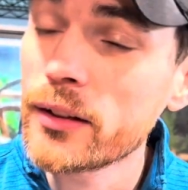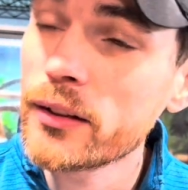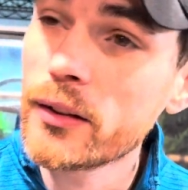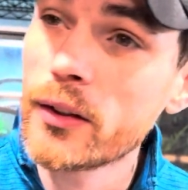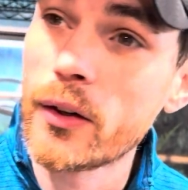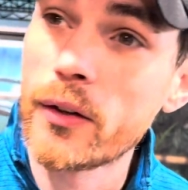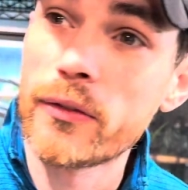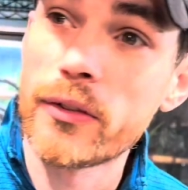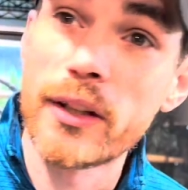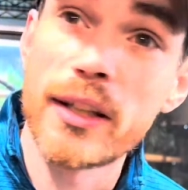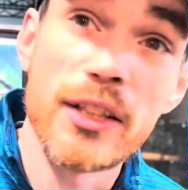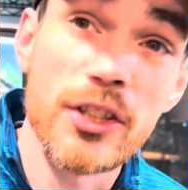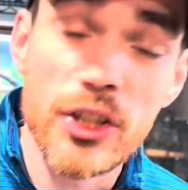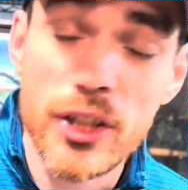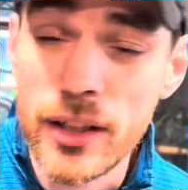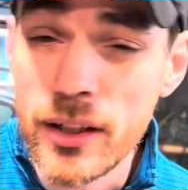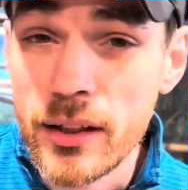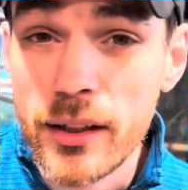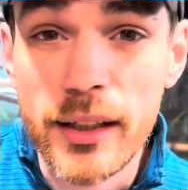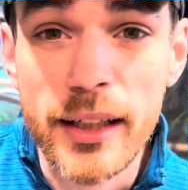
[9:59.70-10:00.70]
over this
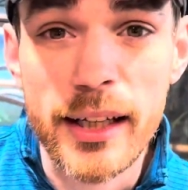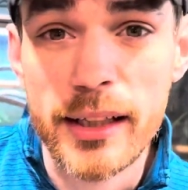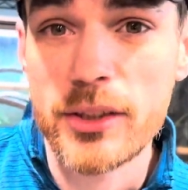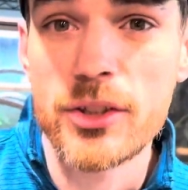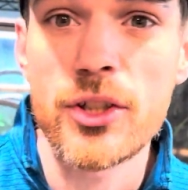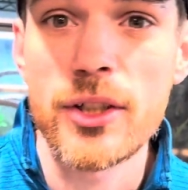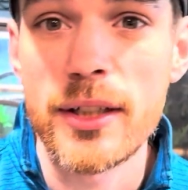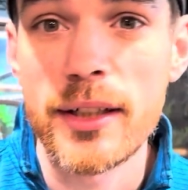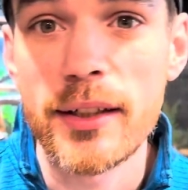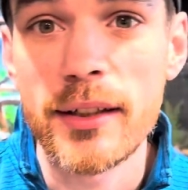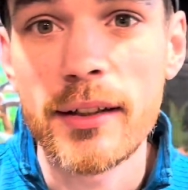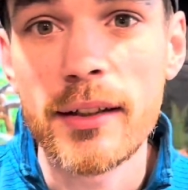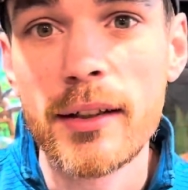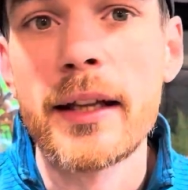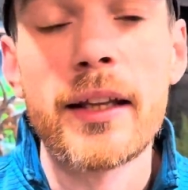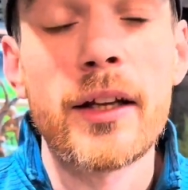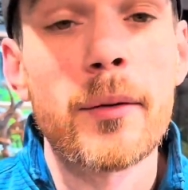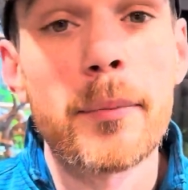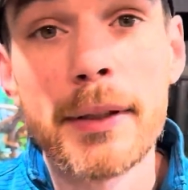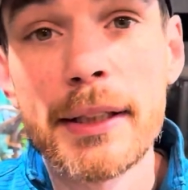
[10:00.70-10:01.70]
year and next year, and
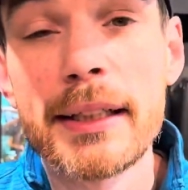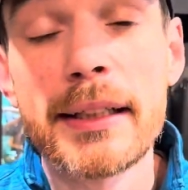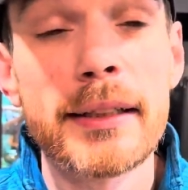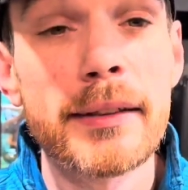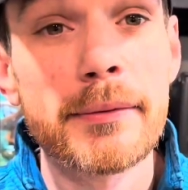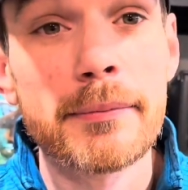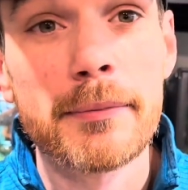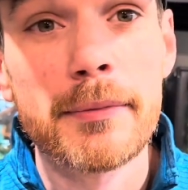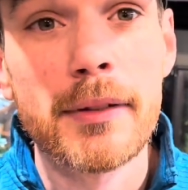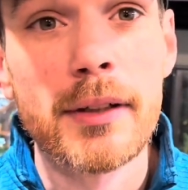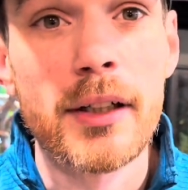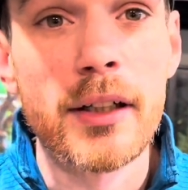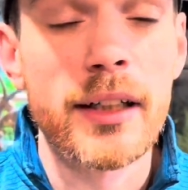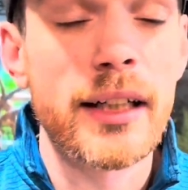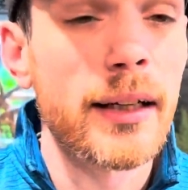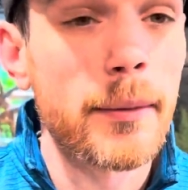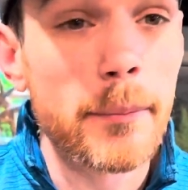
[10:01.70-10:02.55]
they're going to